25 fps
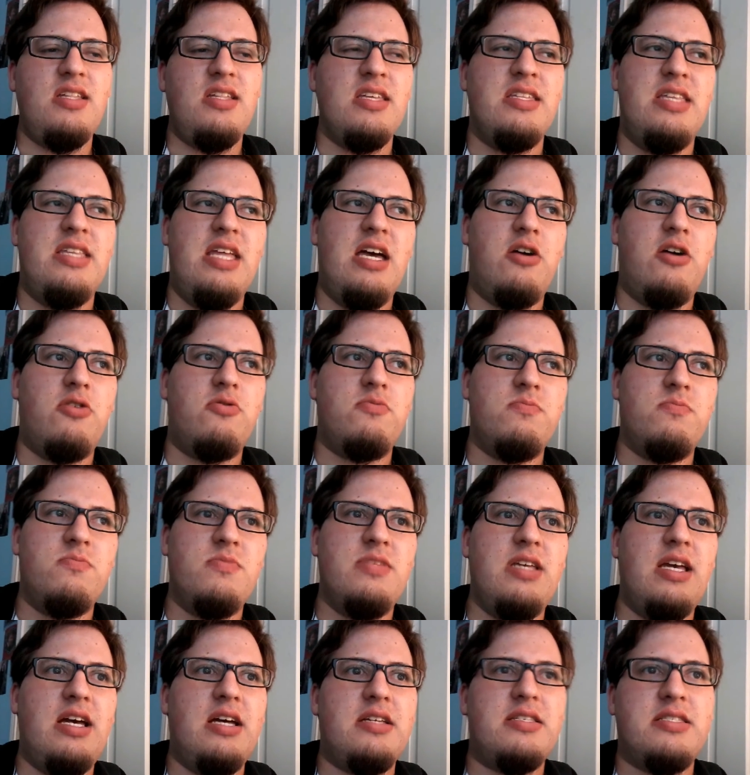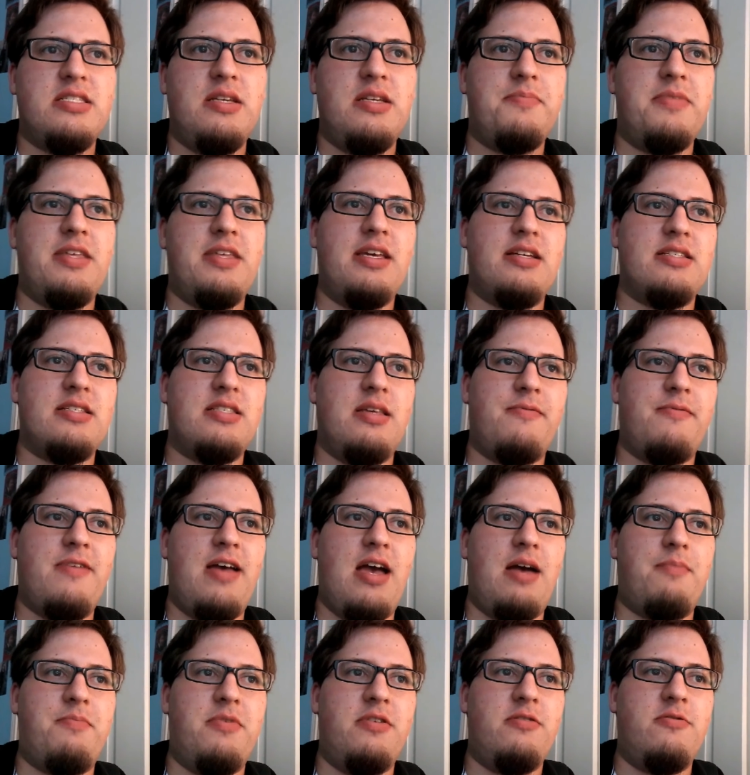Now, yeah, some things have
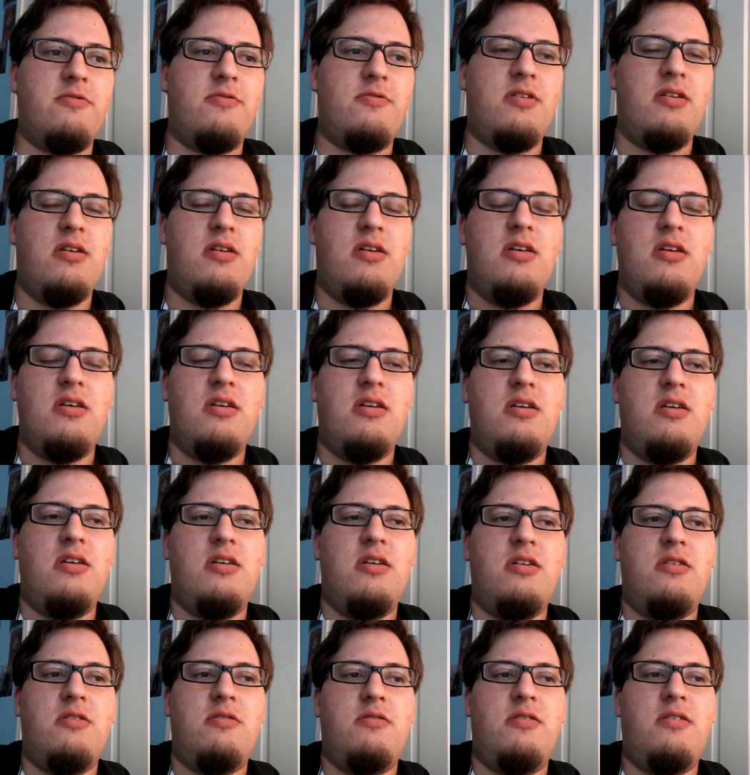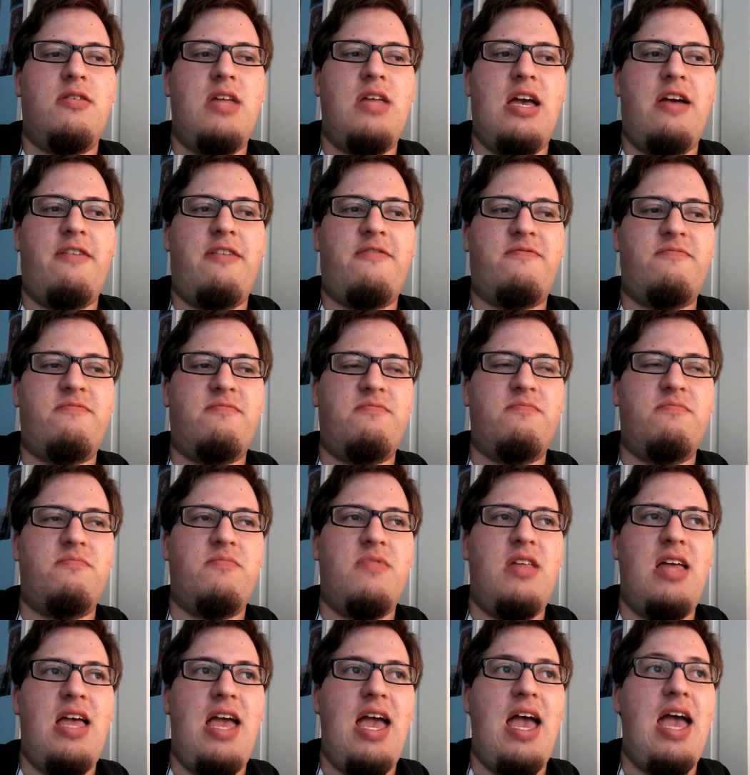happened. We have
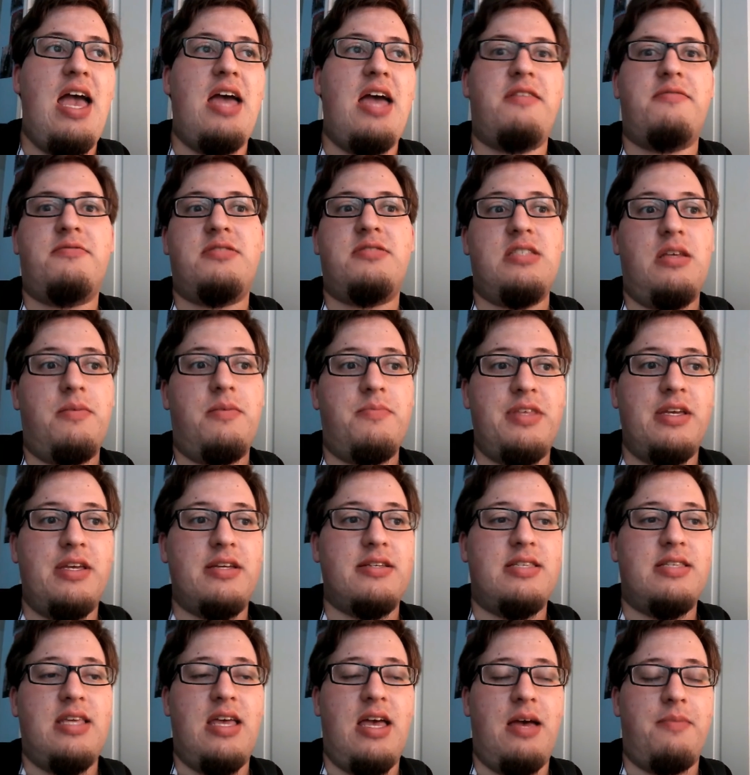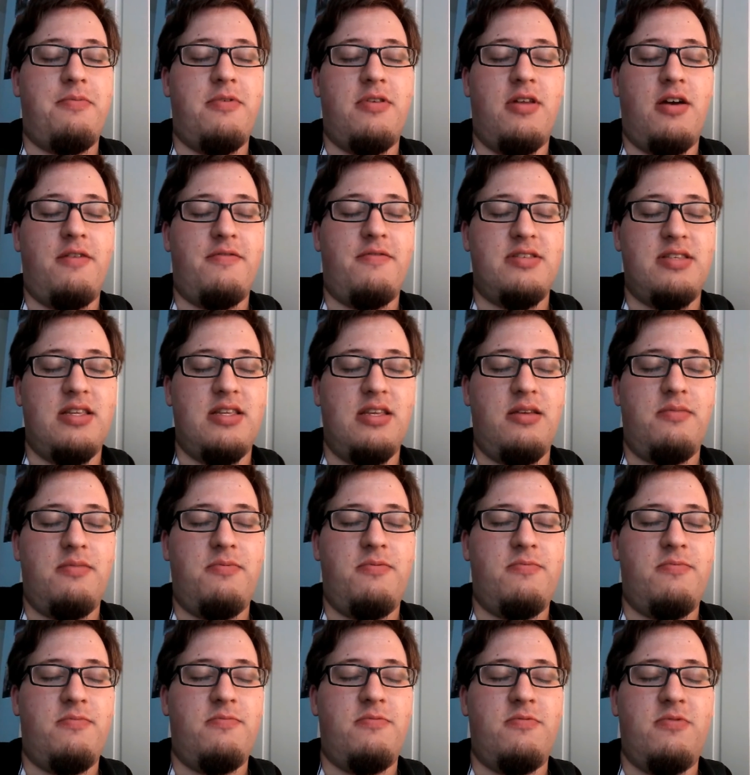had some things happen, obviously,
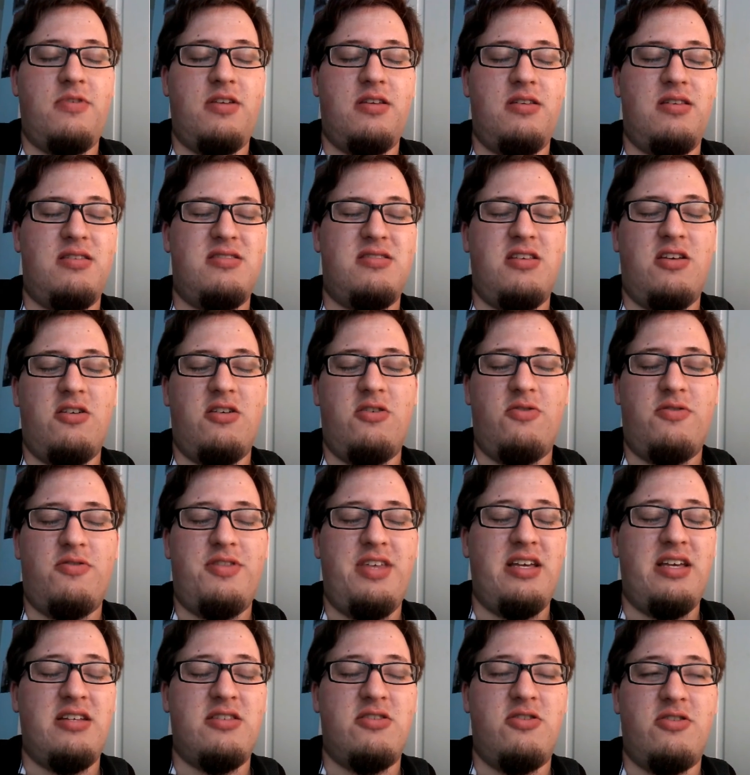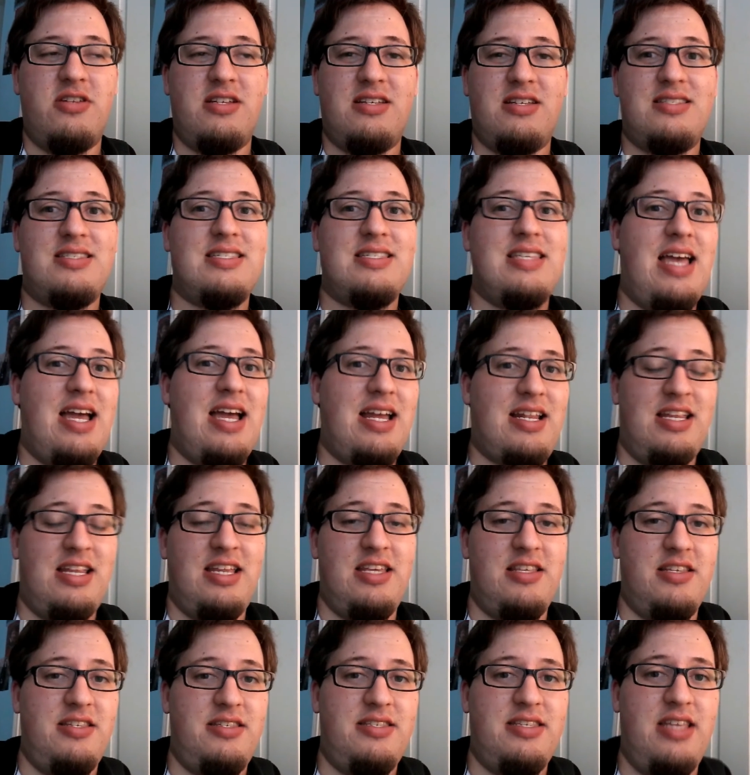so things aren't exactly
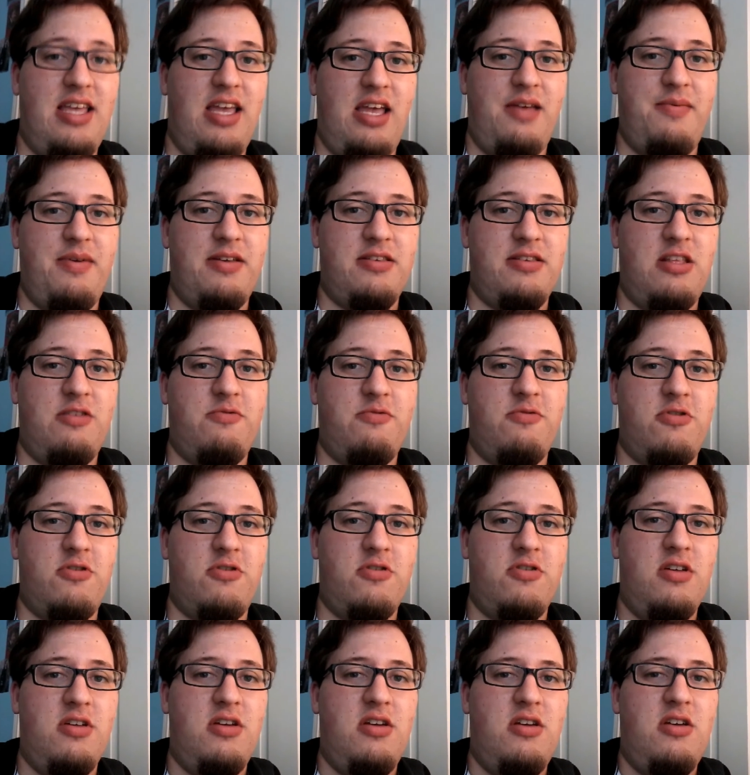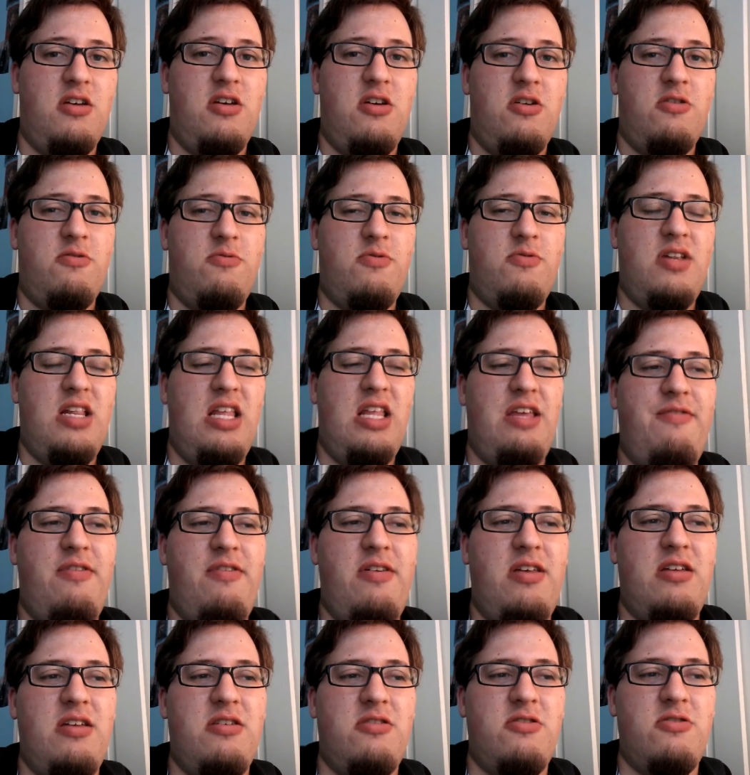the same as they were. Really,
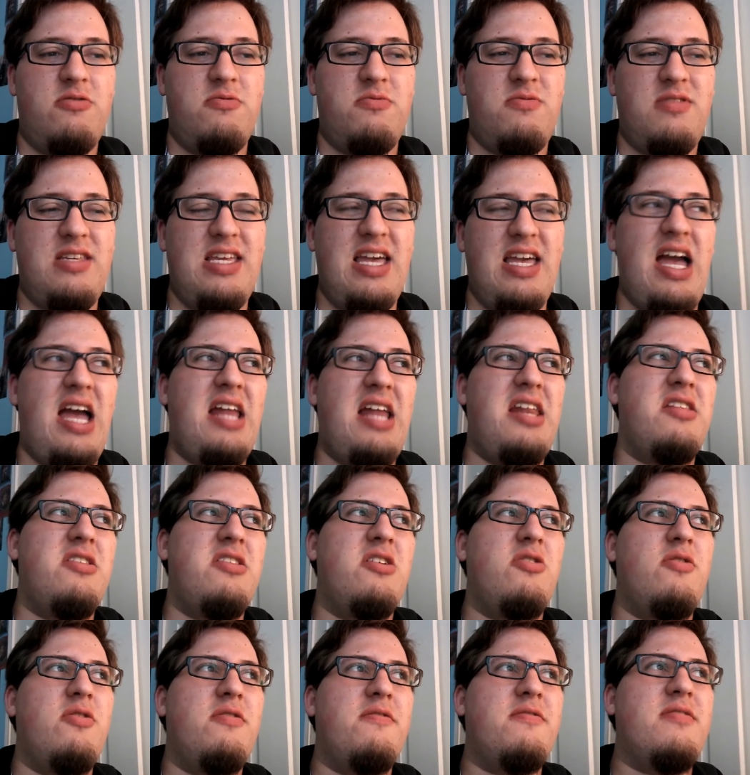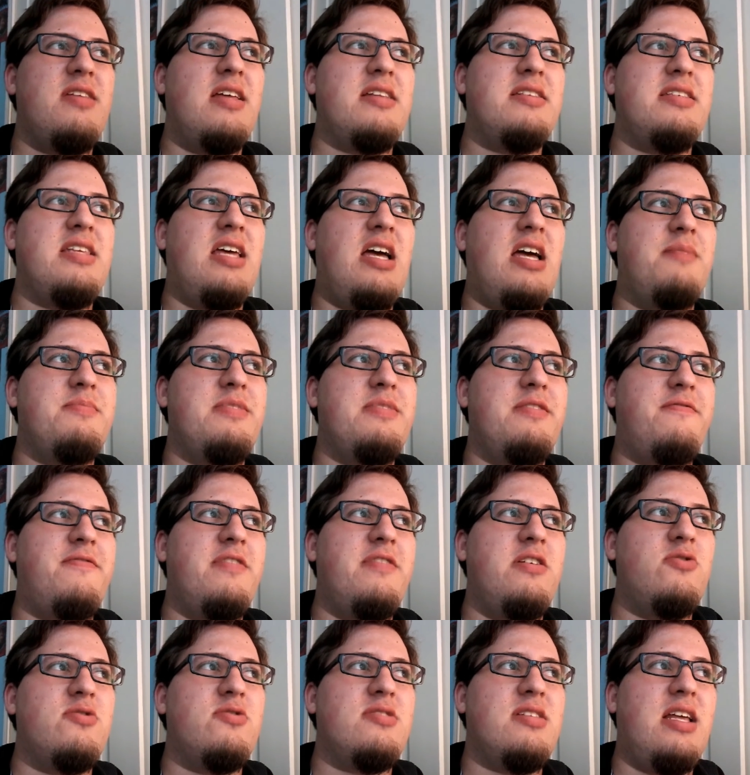we are kind of, though, at times it
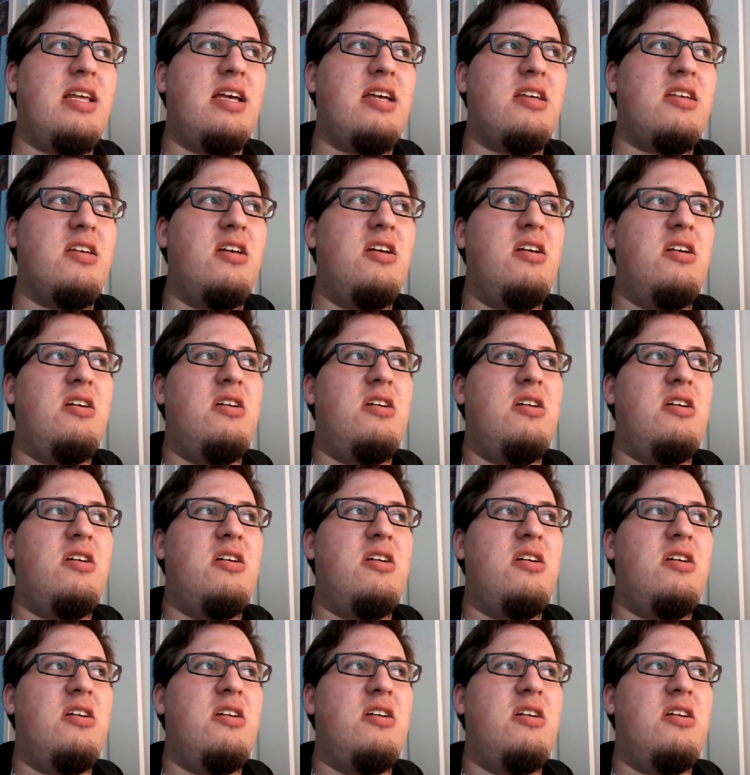feels like